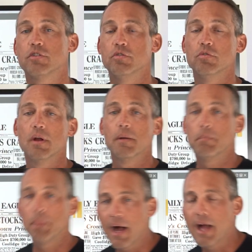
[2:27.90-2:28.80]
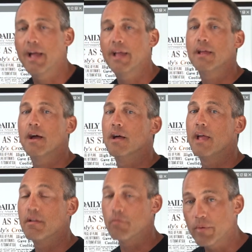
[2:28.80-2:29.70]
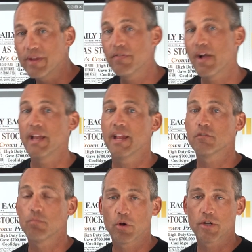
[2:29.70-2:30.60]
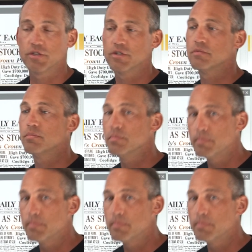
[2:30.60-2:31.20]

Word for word: to buy and refinance mortgages,